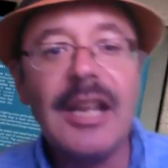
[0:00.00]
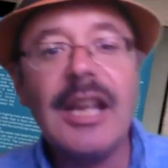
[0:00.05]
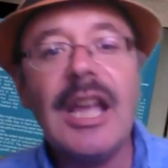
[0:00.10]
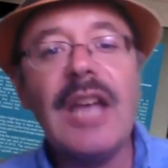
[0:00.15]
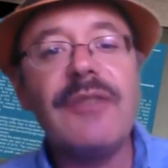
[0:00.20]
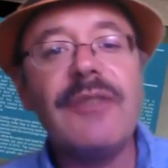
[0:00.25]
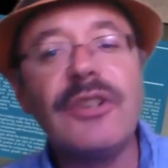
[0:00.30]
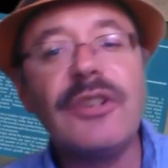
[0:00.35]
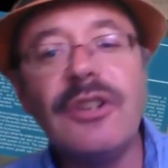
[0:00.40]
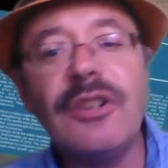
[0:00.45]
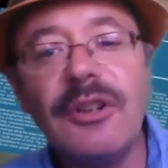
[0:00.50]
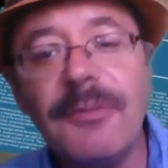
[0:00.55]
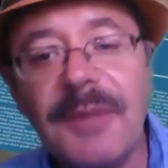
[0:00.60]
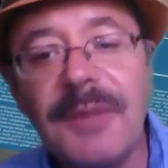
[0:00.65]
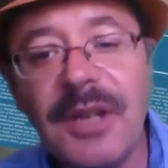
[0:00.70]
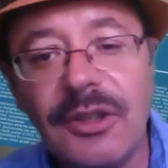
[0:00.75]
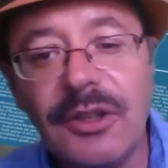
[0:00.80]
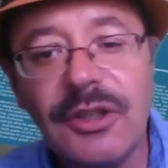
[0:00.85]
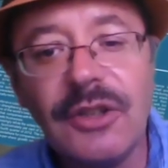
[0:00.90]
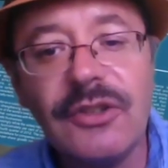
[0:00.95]
If you're new to me
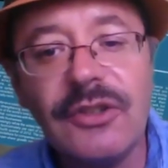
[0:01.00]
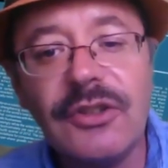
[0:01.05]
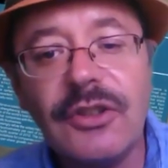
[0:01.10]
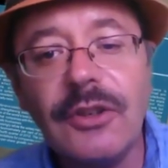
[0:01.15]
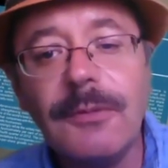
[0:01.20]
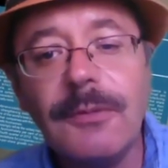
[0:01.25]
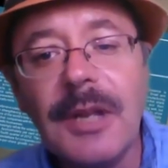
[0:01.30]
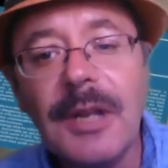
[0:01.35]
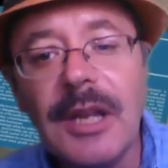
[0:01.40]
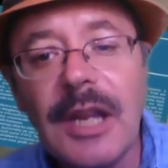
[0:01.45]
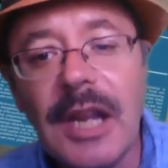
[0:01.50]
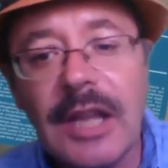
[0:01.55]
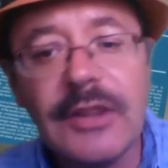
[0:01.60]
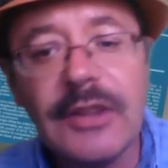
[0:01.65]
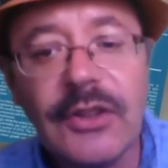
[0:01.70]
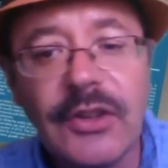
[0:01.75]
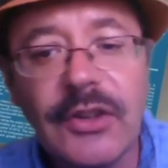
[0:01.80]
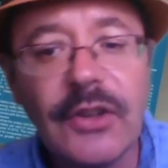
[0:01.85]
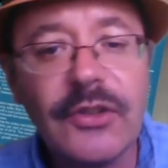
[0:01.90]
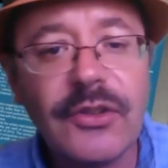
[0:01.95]
on YouTube, hit
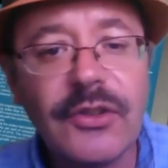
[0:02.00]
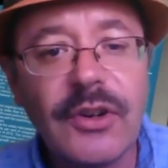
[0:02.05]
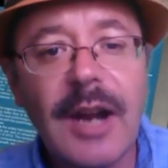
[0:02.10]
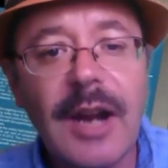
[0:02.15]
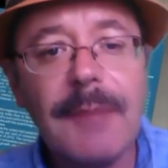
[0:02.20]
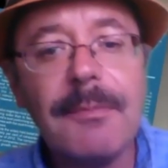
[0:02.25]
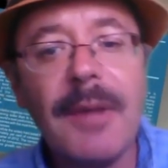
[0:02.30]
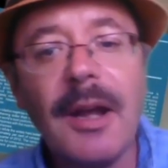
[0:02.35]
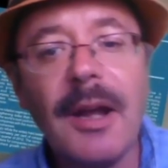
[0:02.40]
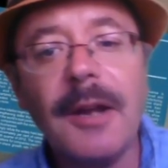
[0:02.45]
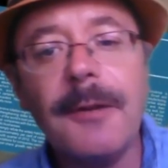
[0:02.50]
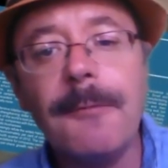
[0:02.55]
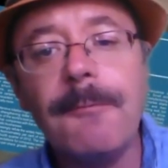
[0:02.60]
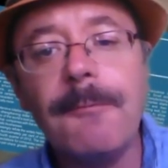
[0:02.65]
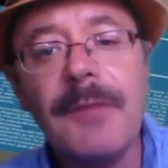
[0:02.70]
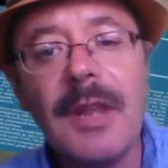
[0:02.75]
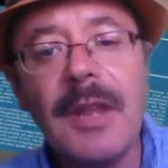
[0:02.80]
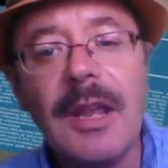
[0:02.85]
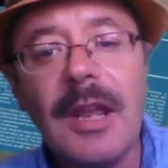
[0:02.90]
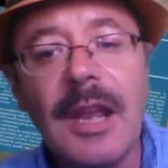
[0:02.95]
the subscribe
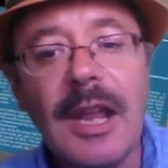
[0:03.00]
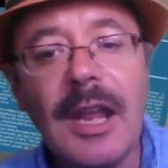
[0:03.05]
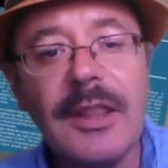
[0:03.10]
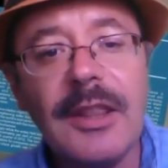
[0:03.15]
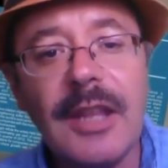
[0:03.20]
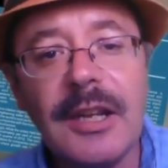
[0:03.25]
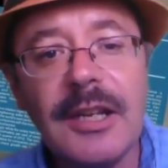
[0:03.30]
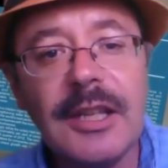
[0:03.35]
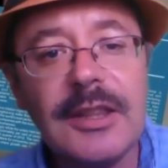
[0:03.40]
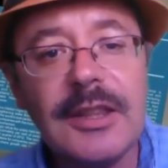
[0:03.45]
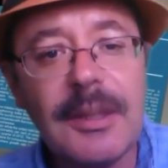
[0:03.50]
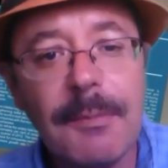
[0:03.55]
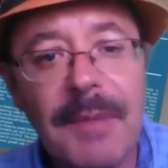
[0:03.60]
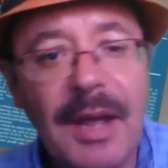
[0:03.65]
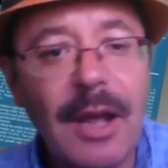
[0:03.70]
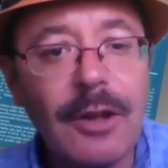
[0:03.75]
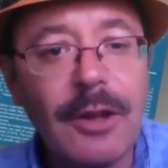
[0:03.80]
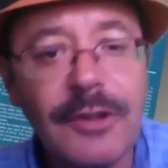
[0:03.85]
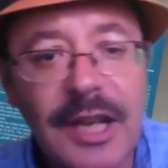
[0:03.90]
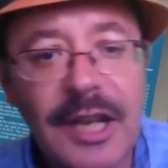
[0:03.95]
button and then hit the
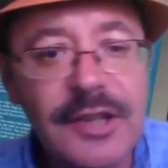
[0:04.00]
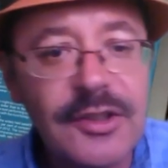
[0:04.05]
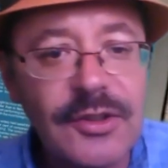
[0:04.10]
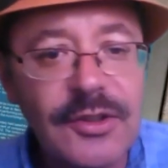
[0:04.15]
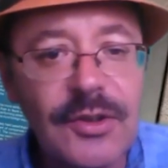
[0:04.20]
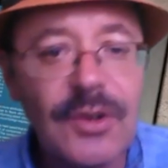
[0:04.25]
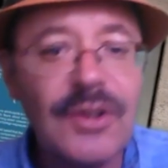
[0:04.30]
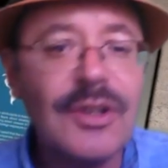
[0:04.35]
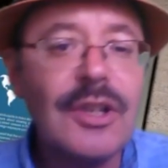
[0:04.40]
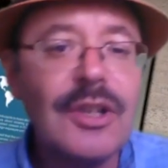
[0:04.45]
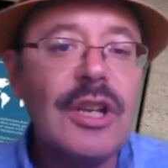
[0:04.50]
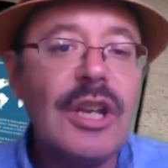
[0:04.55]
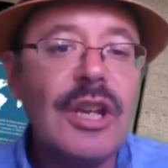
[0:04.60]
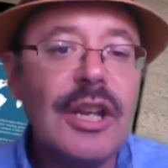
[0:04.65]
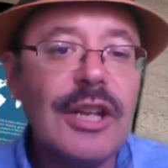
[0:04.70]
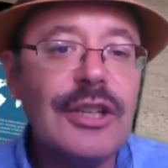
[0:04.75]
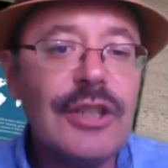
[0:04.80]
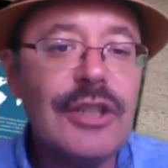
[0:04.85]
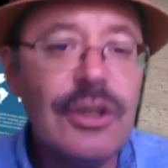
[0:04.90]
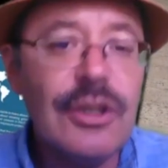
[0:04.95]
bell next to it,
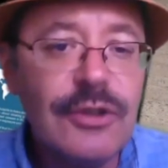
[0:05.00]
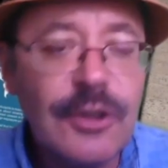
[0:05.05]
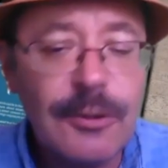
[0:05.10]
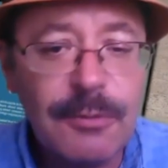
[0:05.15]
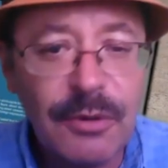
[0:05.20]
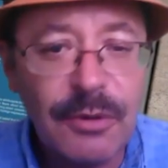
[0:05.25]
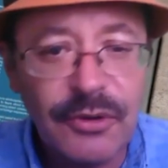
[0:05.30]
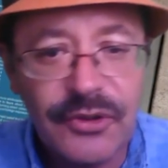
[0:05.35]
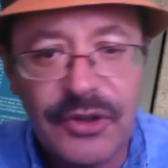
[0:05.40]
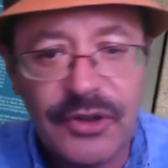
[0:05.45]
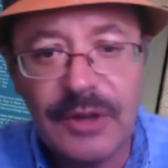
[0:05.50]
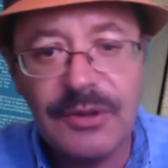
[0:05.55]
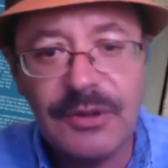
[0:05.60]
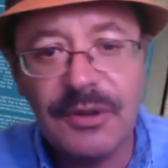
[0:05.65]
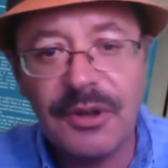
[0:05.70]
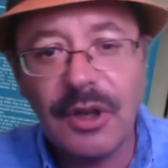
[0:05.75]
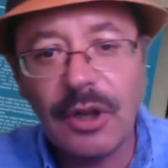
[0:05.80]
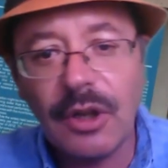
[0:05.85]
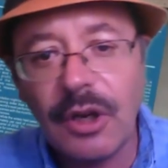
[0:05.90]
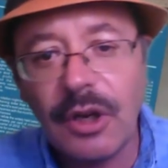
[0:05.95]
and YouTube will send you
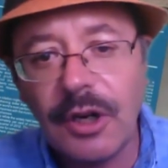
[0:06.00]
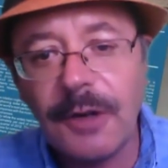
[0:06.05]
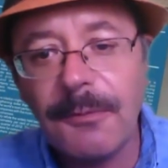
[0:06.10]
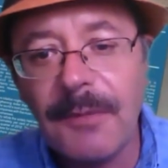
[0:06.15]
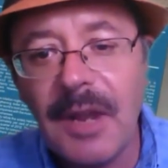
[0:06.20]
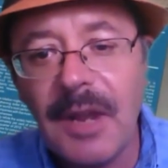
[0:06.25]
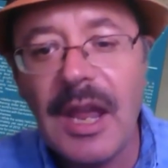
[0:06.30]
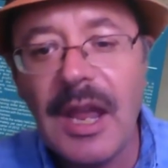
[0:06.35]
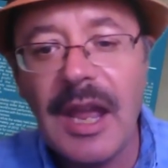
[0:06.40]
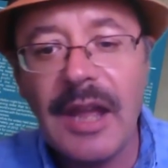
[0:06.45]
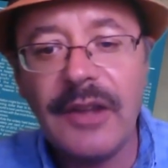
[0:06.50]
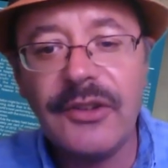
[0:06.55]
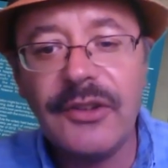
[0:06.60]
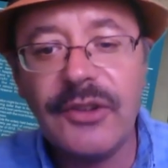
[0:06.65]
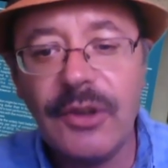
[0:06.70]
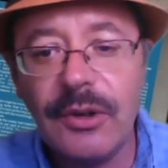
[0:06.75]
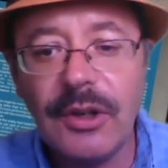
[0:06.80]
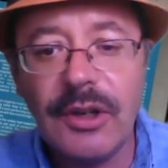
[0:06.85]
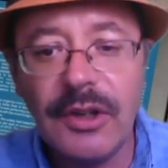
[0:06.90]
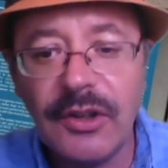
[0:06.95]
an alert as
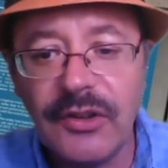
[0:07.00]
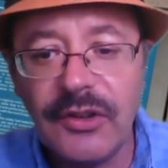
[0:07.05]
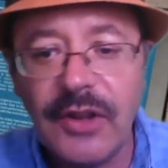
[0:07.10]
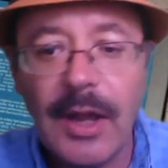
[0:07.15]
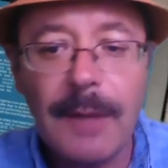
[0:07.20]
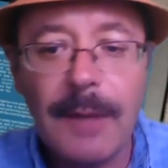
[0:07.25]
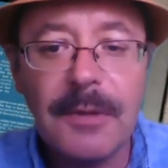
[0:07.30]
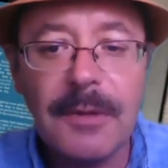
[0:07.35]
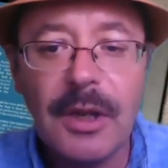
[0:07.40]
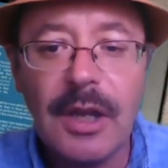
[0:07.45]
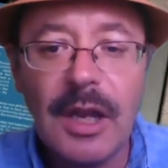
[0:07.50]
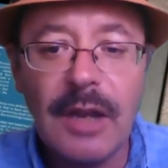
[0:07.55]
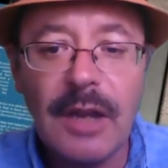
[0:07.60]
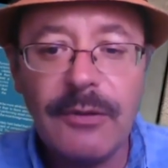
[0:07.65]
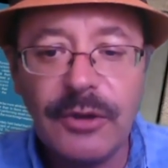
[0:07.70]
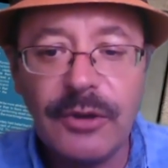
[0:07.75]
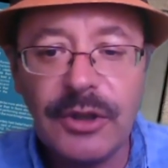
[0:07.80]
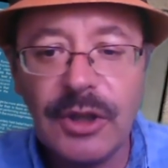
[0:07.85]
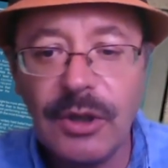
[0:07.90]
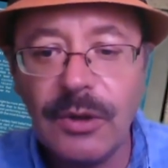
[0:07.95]
soon as it is up and
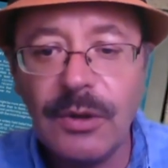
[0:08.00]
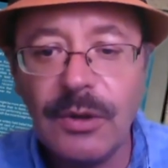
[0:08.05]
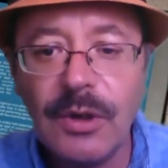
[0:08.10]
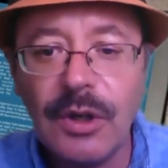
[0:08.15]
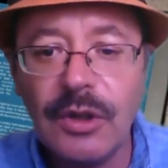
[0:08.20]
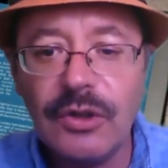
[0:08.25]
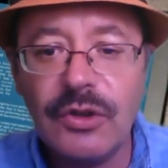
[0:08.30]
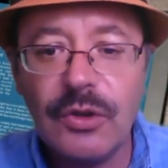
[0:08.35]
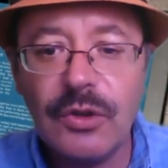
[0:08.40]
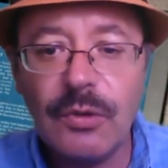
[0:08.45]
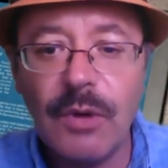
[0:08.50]
for you to